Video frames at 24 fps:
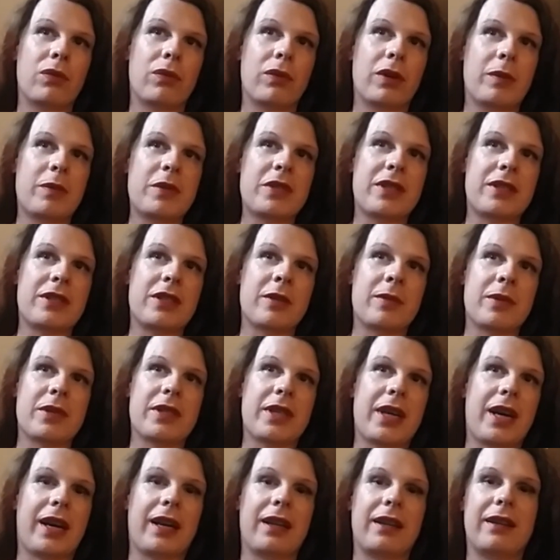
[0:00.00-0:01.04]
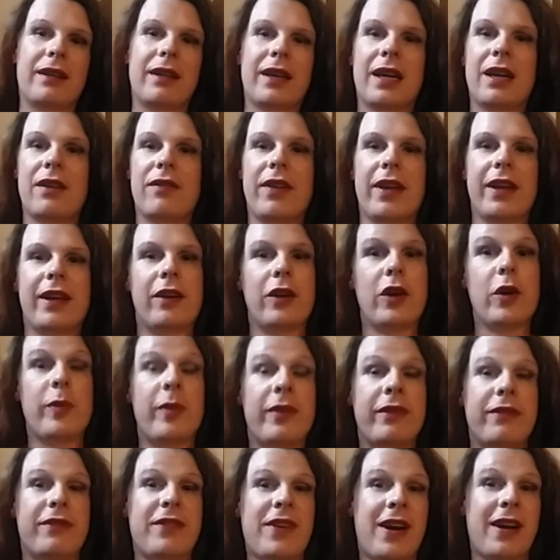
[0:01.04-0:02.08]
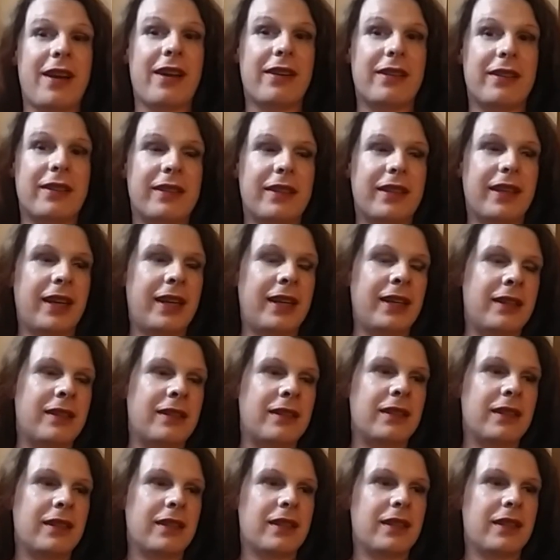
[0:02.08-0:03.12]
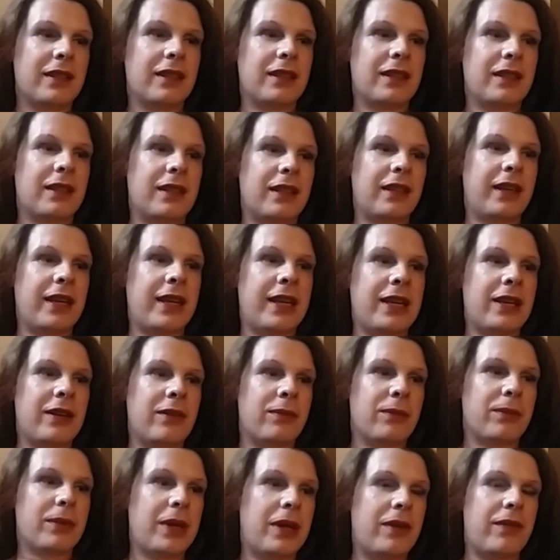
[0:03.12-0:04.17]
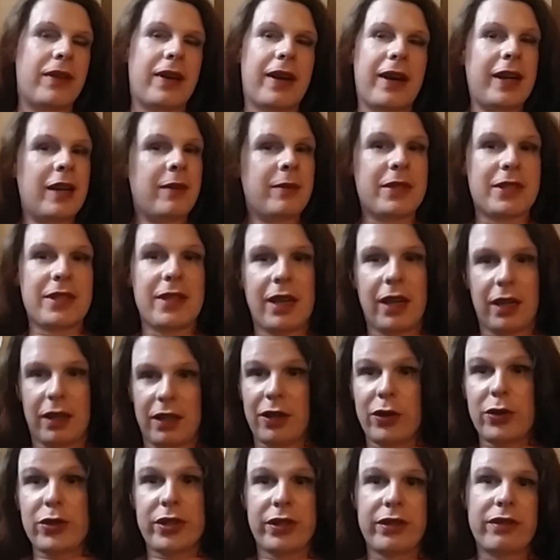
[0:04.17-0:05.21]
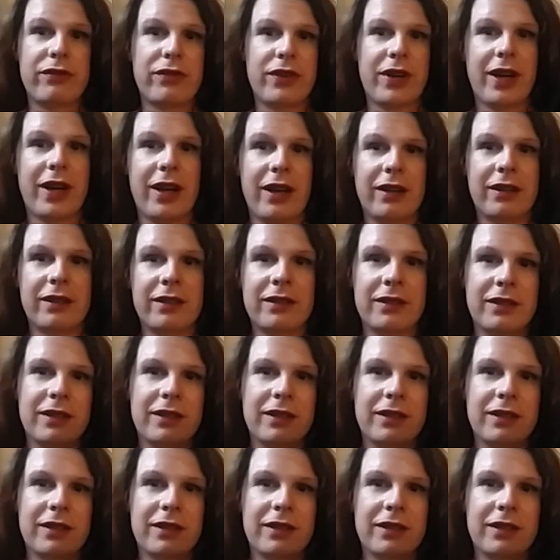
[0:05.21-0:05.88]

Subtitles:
represents almost kind of like an open file, and getting rid of the item is like closing the file.